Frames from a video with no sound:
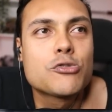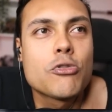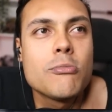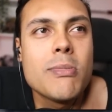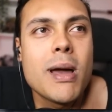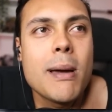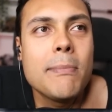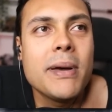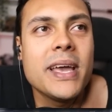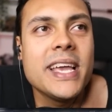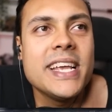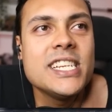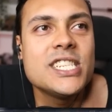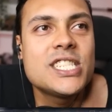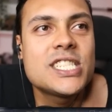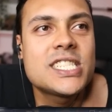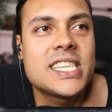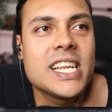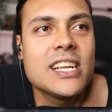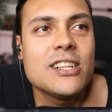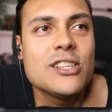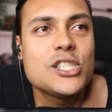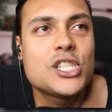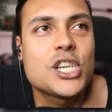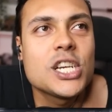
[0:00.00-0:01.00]
Remember, he's
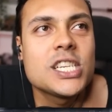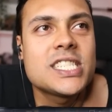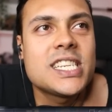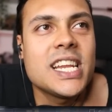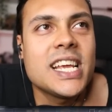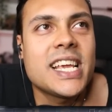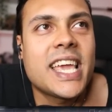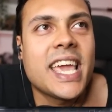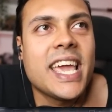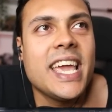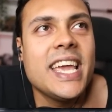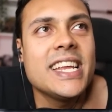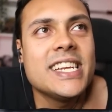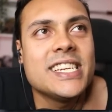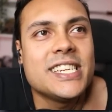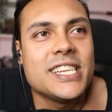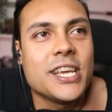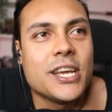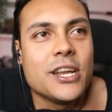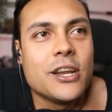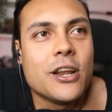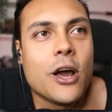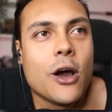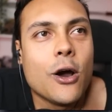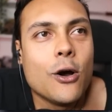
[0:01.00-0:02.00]
still just a kid,
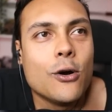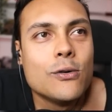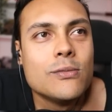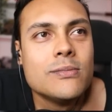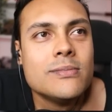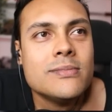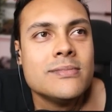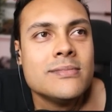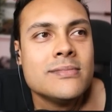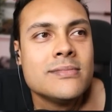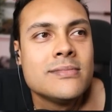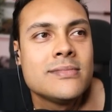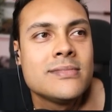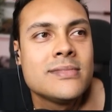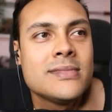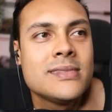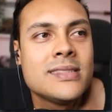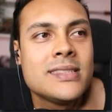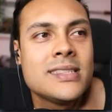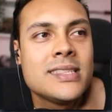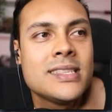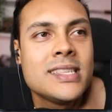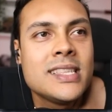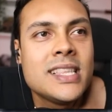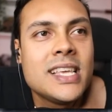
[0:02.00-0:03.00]
you know.
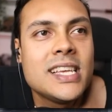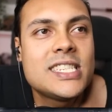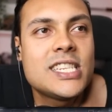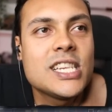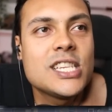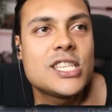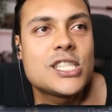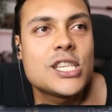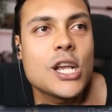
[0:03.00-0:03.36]
This is